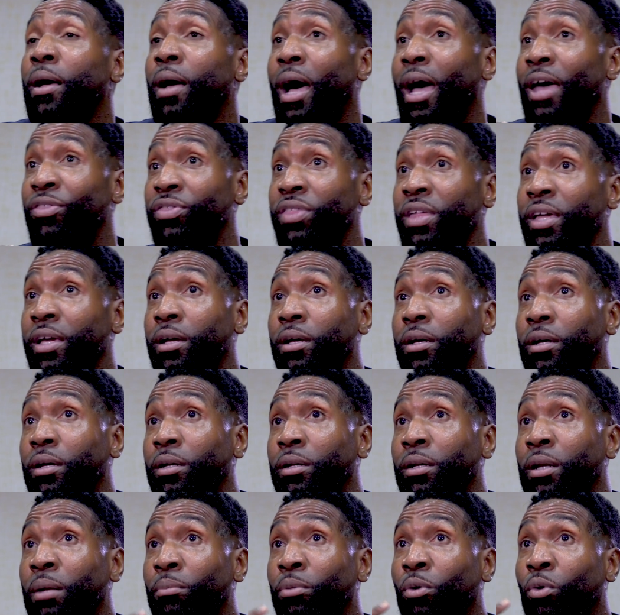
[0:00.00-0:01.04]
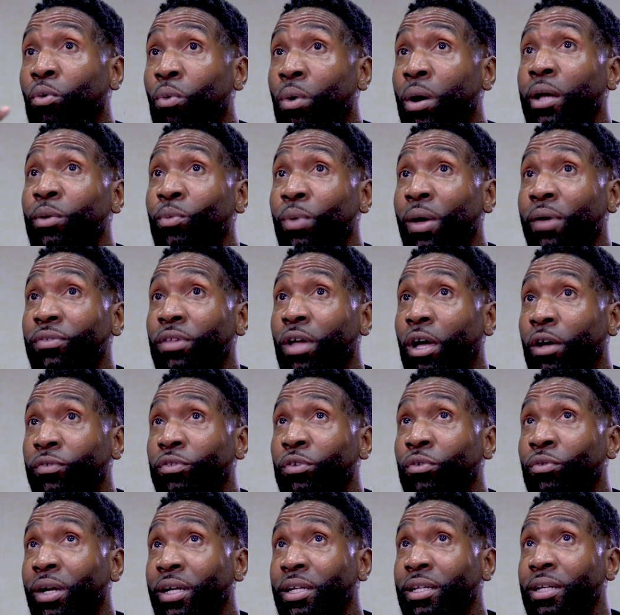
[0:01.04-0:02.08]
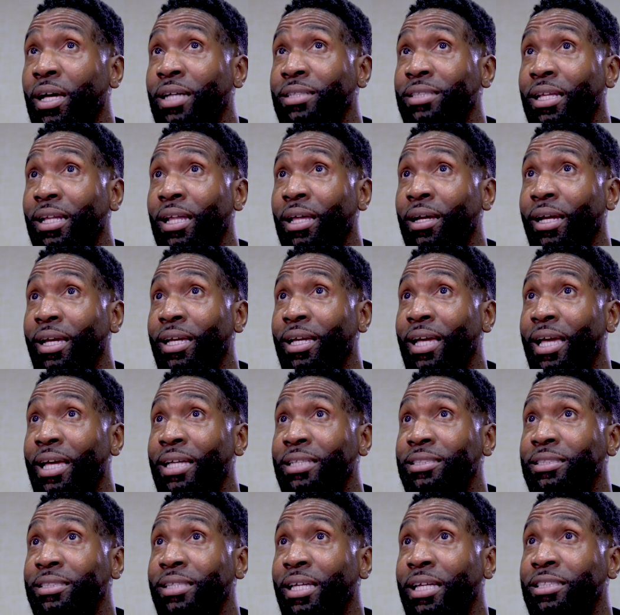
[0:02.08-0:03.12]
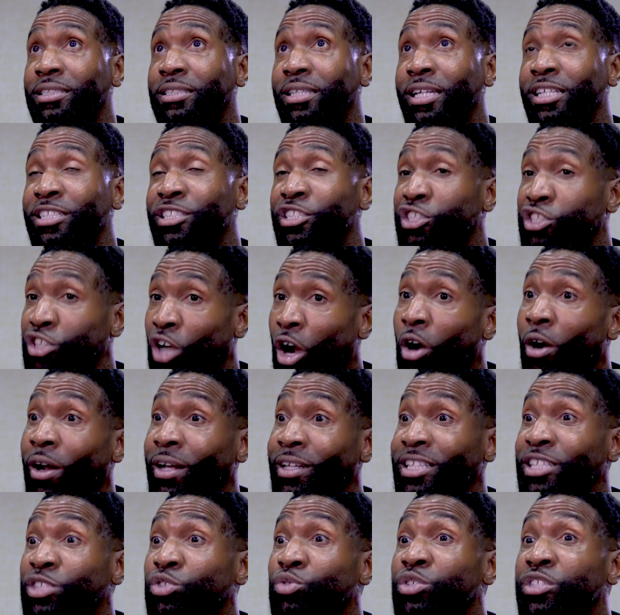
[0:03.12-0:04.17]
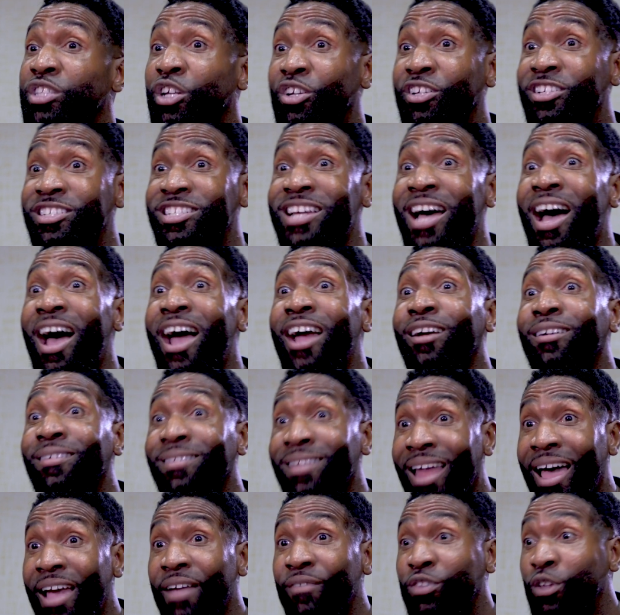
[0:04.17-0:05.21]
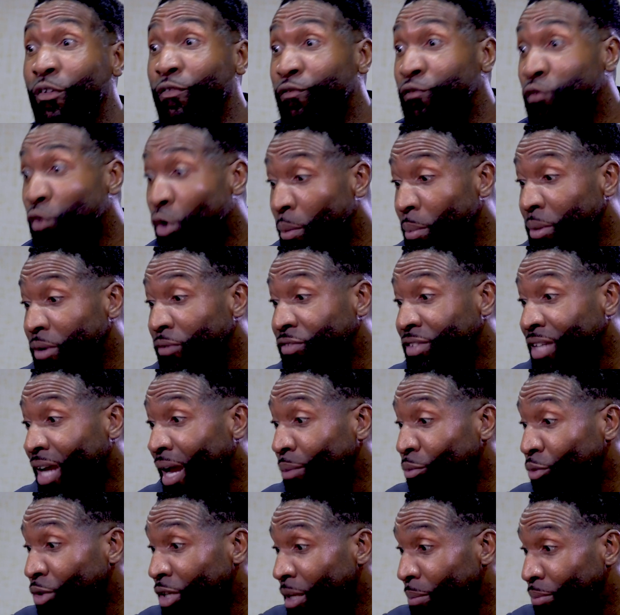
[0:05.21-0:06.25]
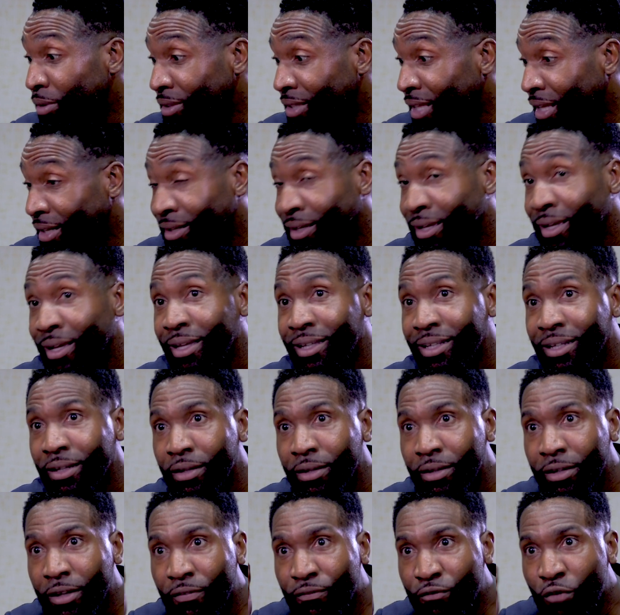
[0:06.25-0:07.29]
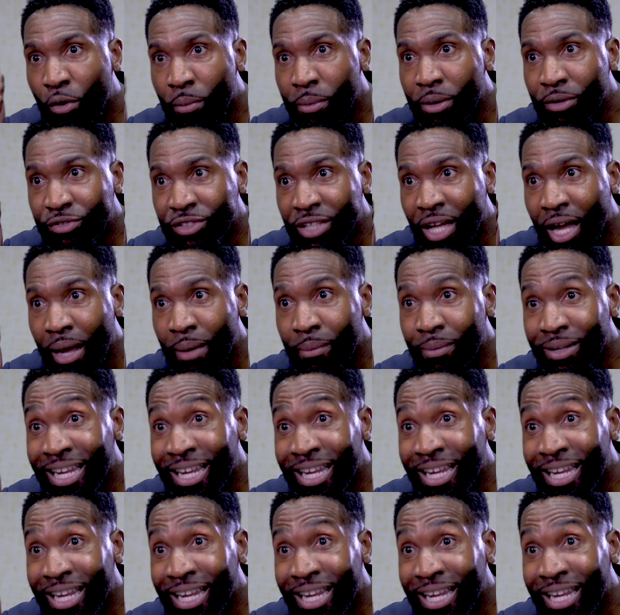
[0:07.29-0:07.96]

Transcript: I think number one, we have to recognize that like it's jarring. This was their entire life, their formative time when they put that, their formative time.